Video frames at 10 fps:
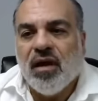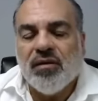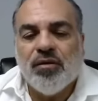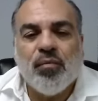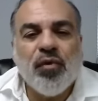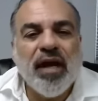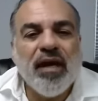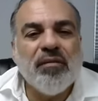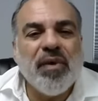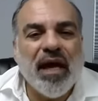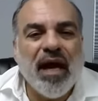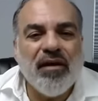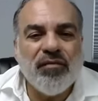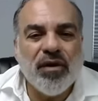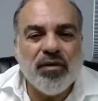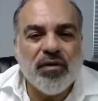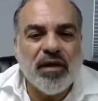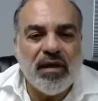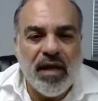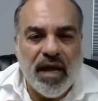the brain behavior
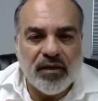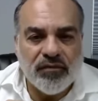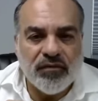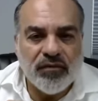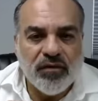connect.